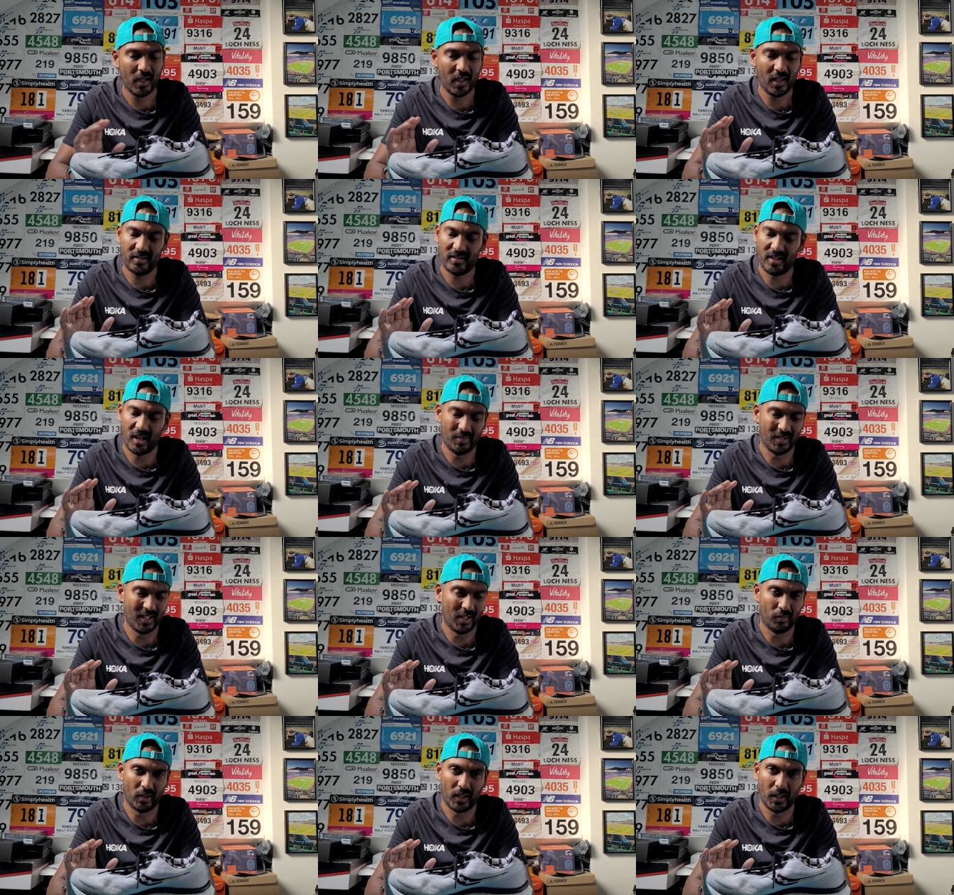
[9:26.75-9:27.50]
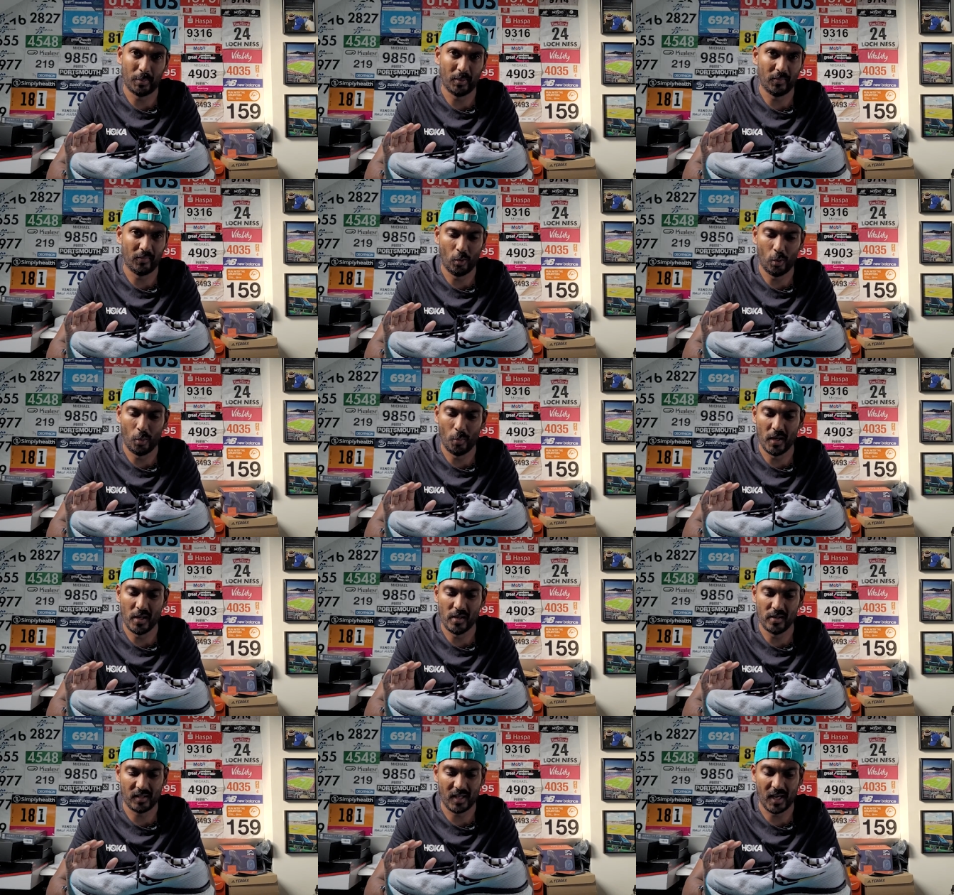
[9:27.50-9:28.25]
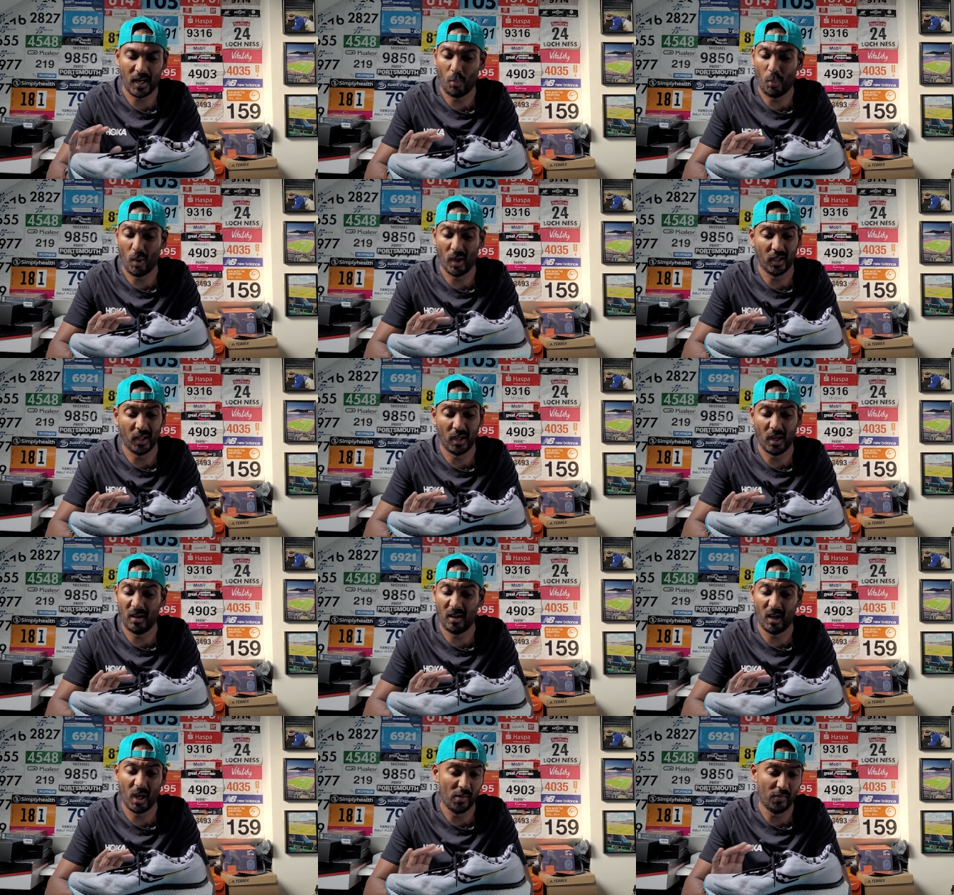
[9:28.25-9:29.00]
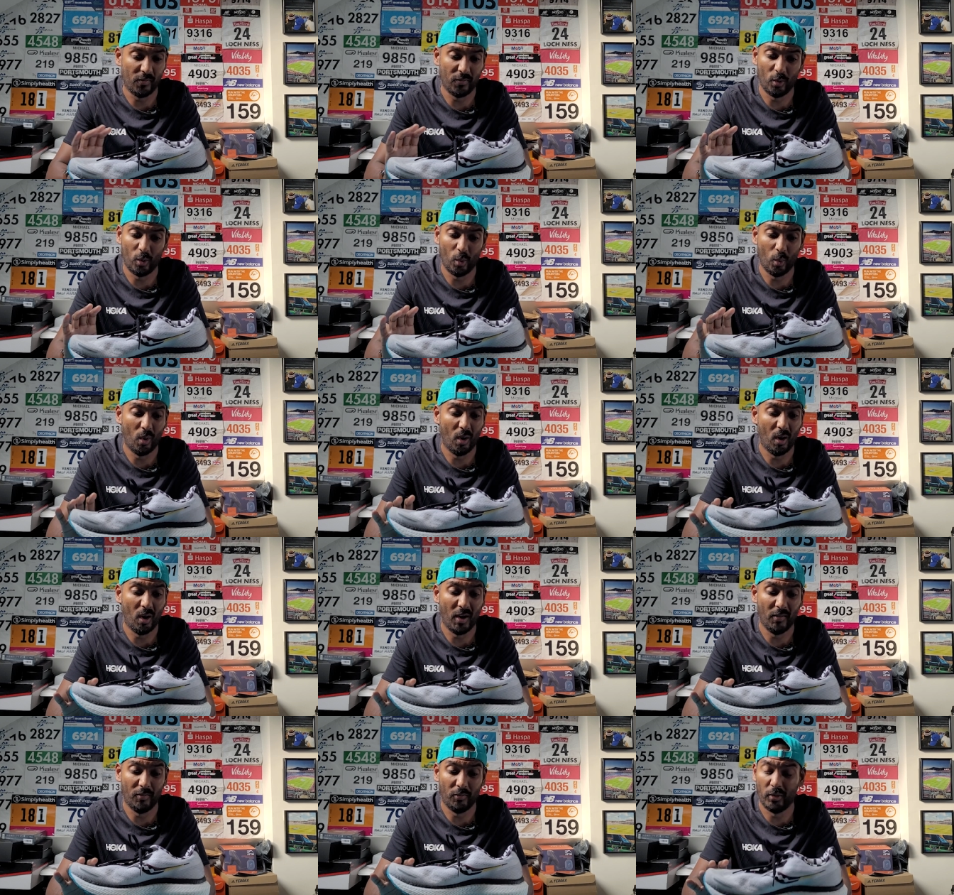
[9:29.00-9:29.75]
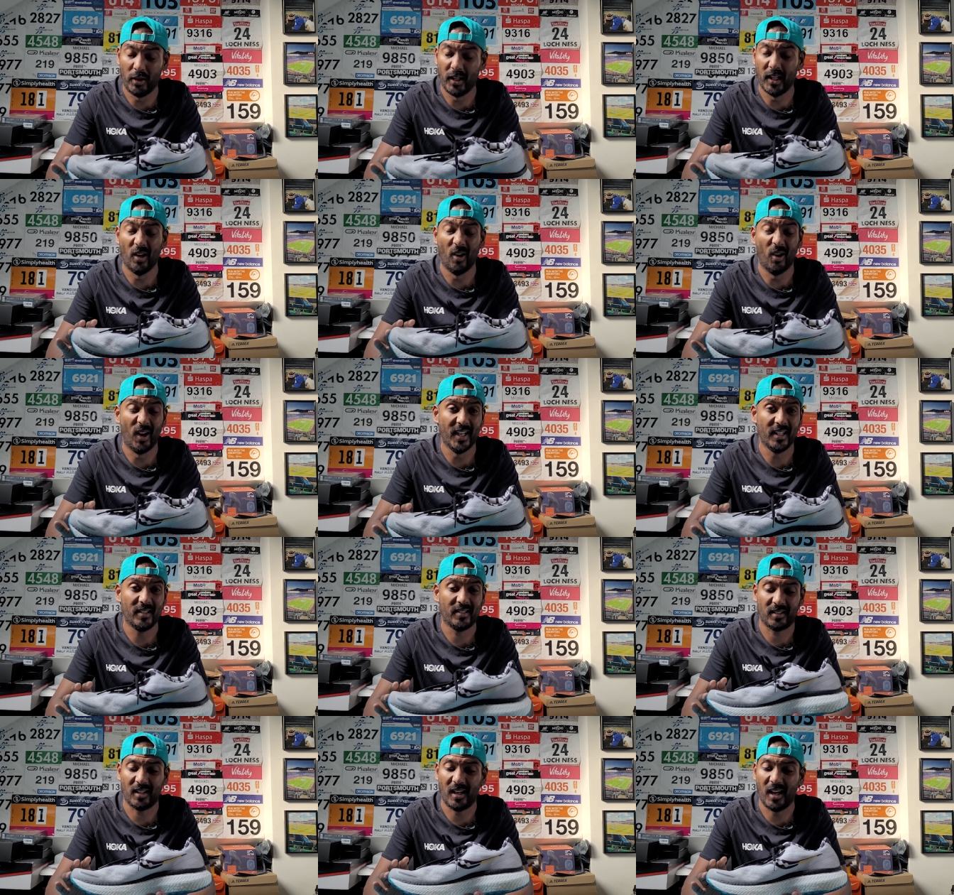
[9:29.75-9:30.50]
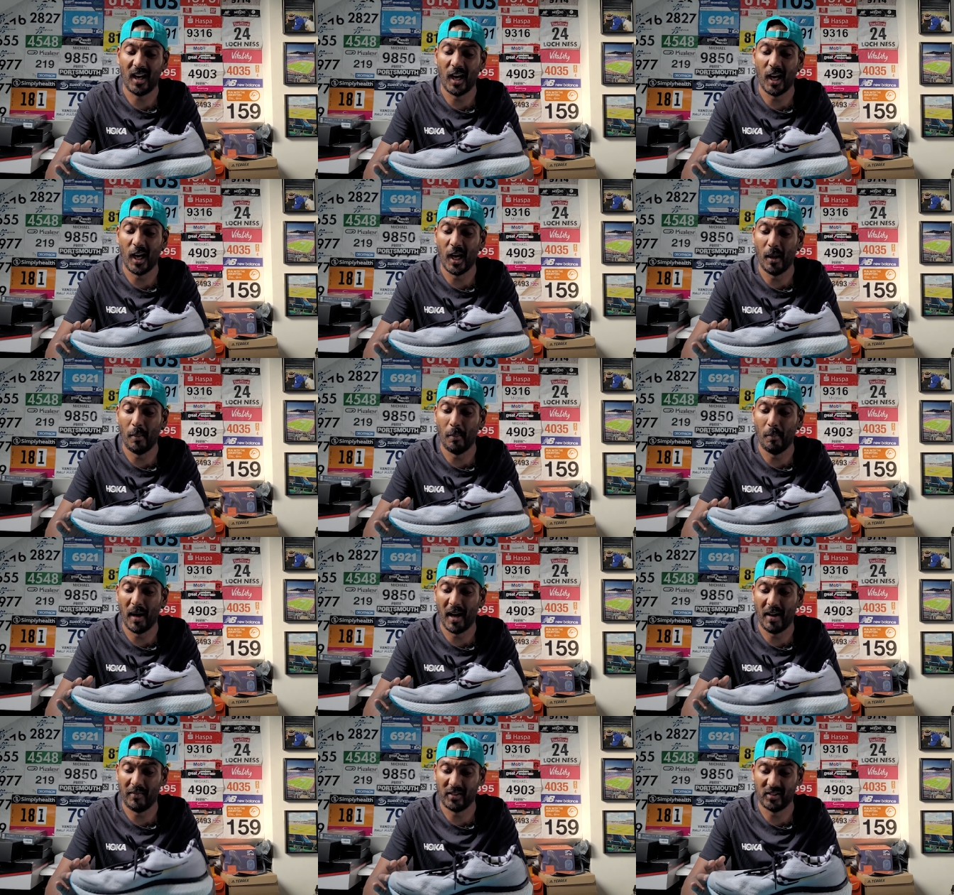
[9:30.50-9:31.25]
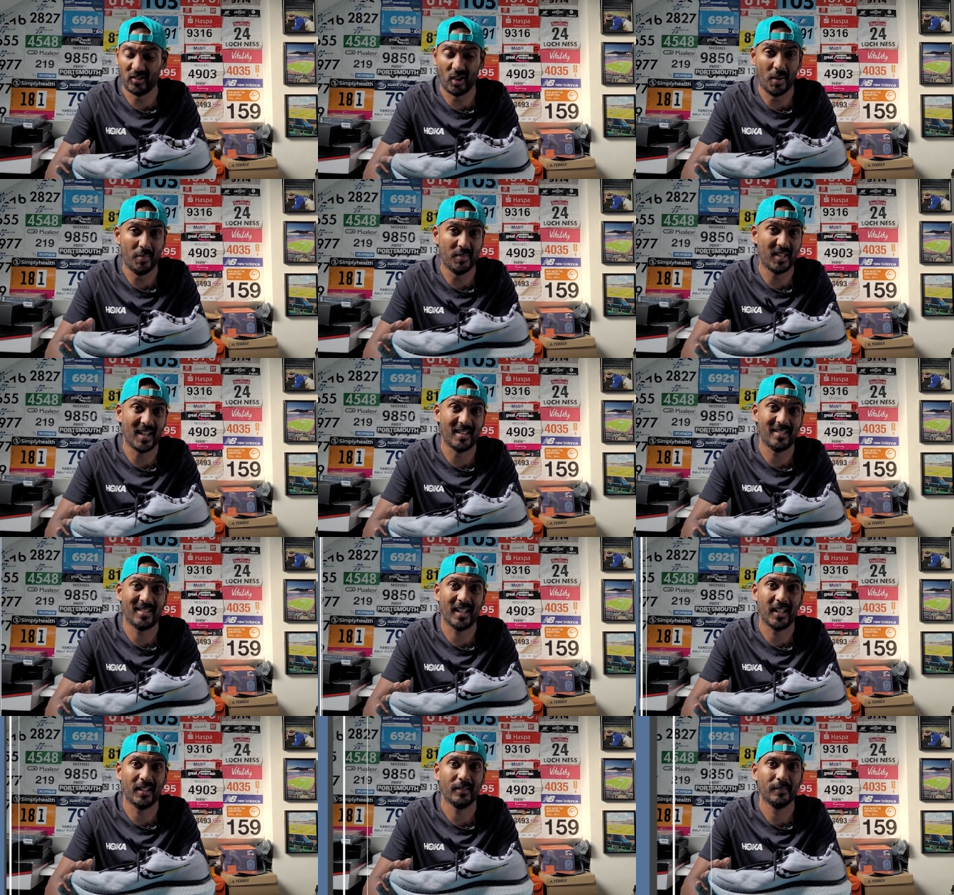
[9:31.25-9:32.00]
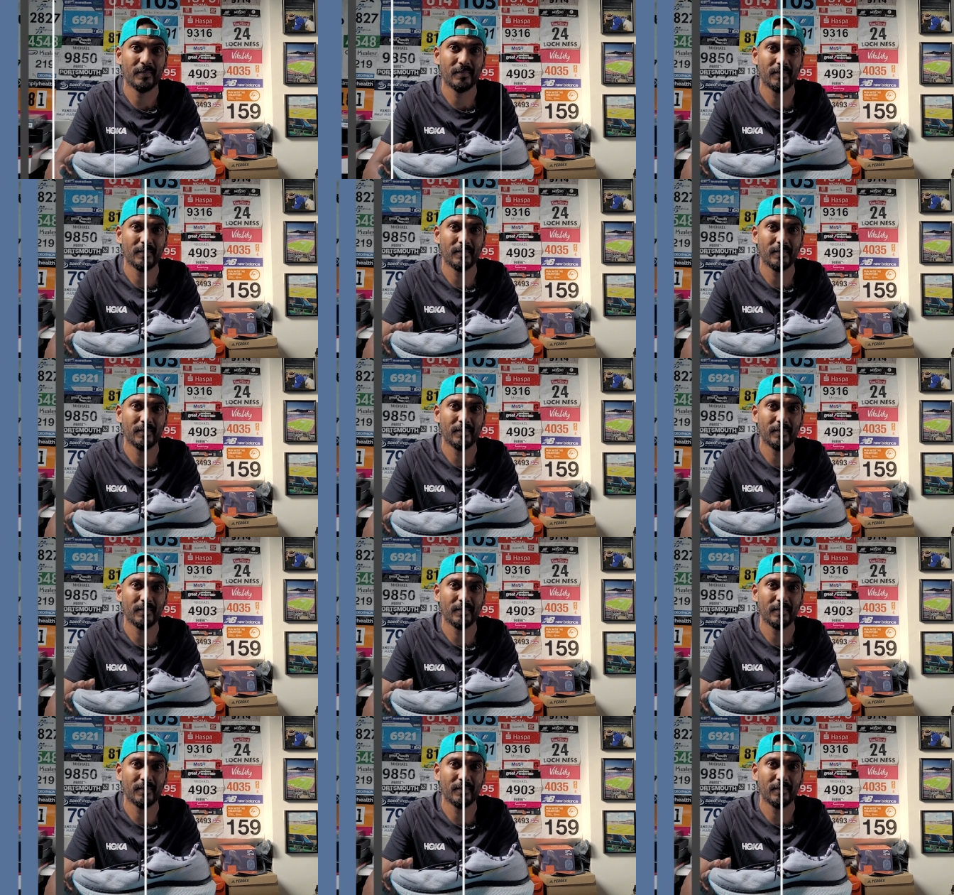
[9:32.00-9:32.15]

in terms of that running performance, and one overall I've really liked um, having time testing.